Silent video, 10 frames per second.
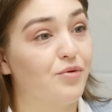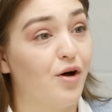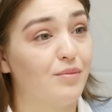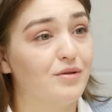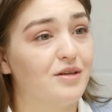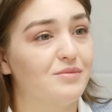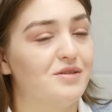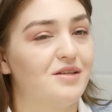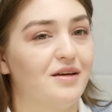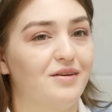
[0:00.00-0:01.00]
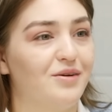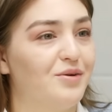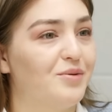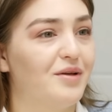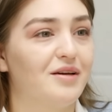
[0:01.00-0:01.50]
problems, and
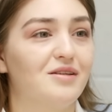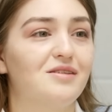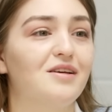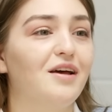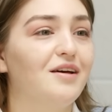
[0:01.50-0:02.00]
like it's